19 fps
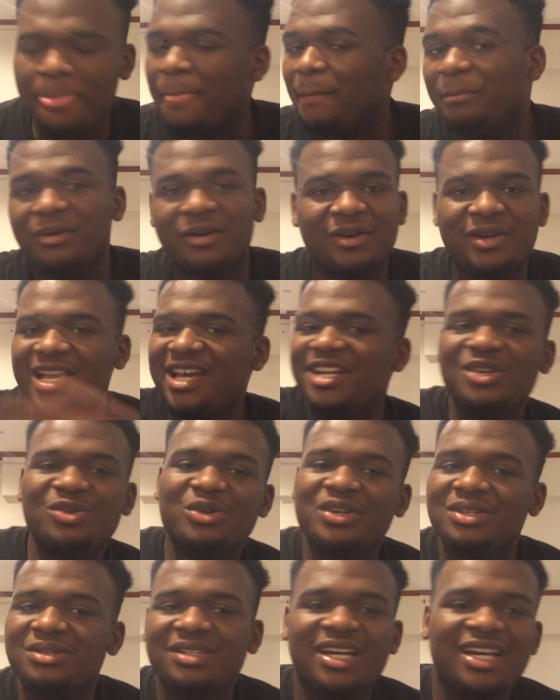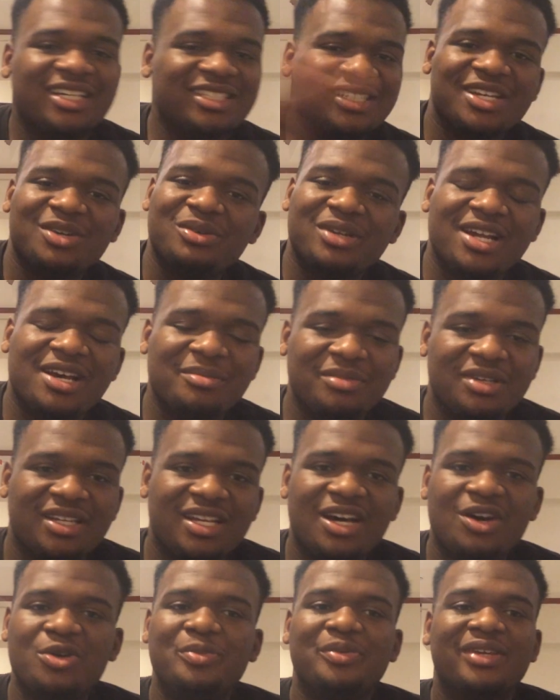But anyway, you guys get what I
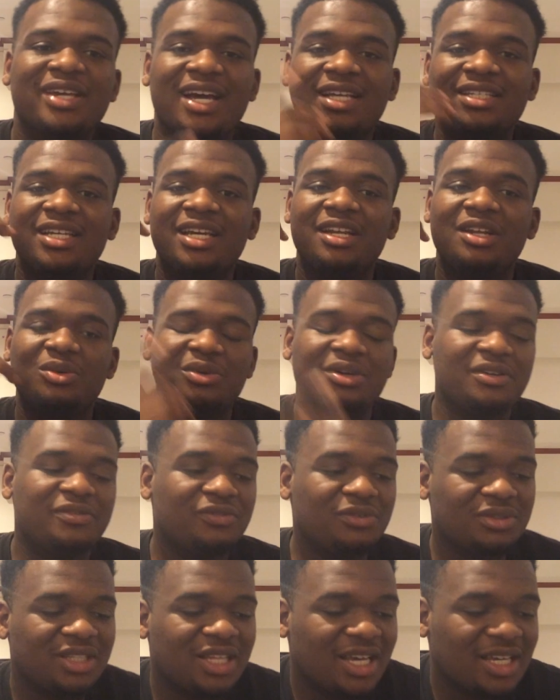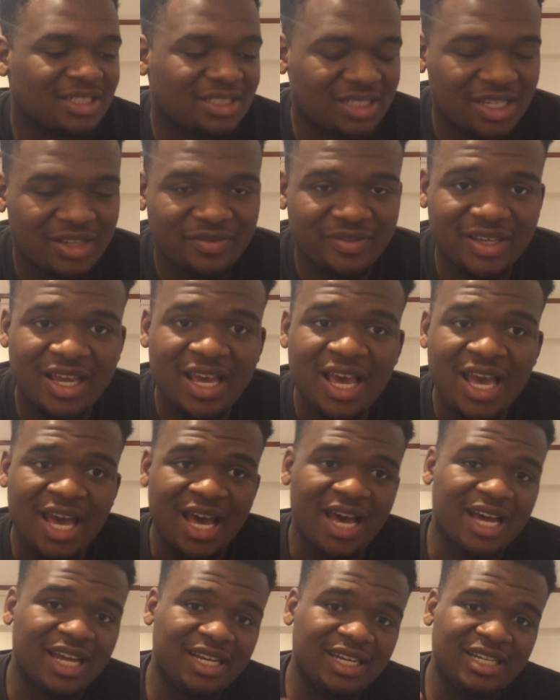mean. I hope you guys had a wonderful Thanksgiving.
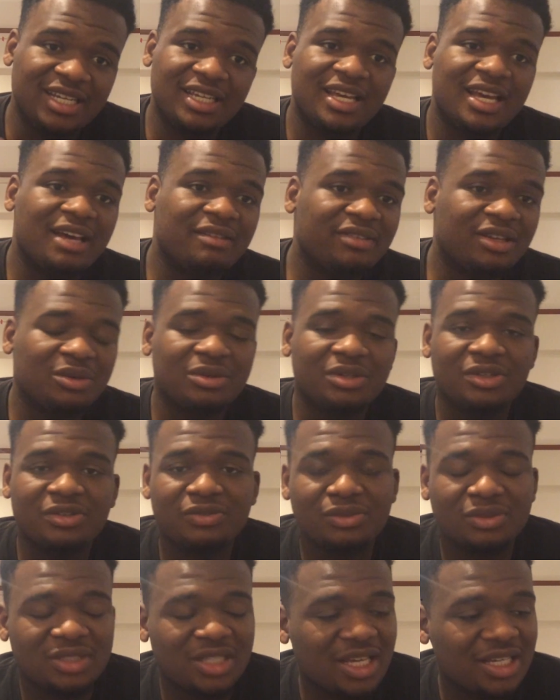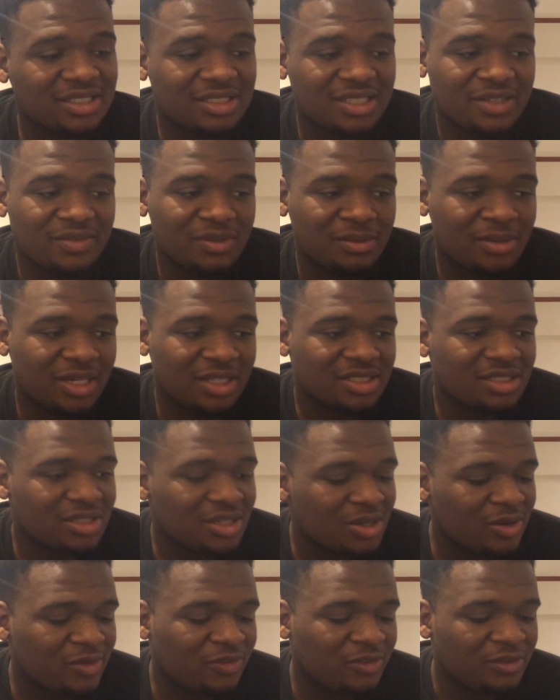I did have a wonderful Thanksgiving
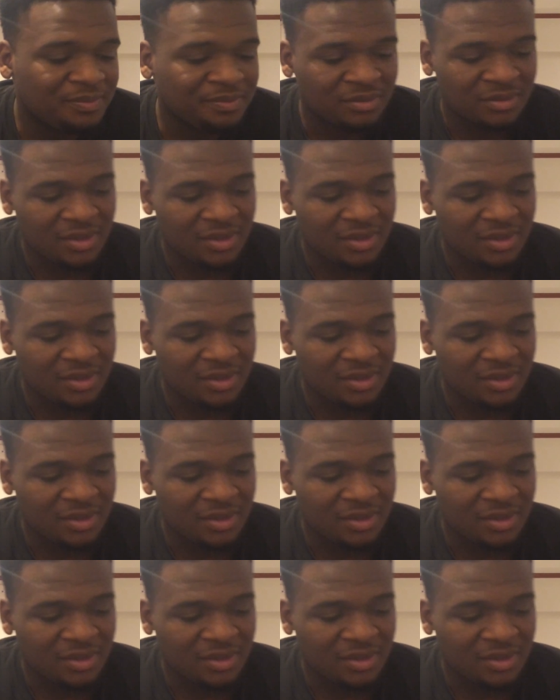myself.